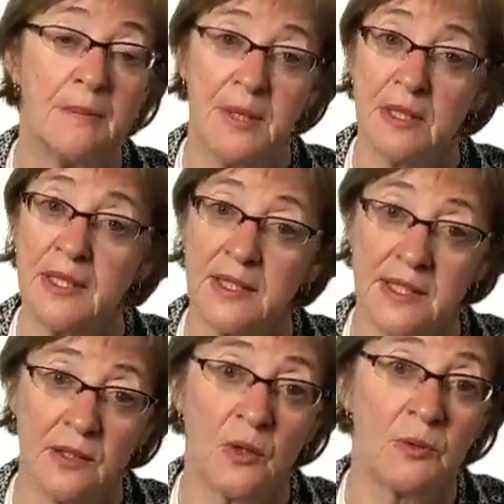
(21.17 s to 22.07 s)
building
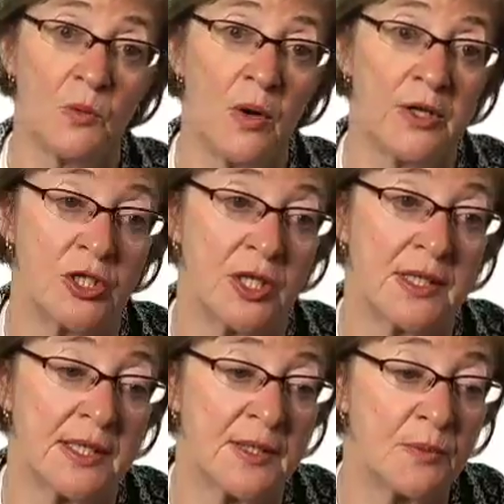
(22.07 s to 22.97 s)
this global water
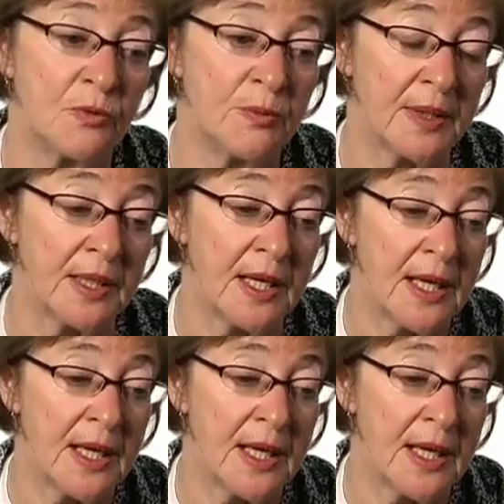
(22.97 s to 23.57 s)
justice movement.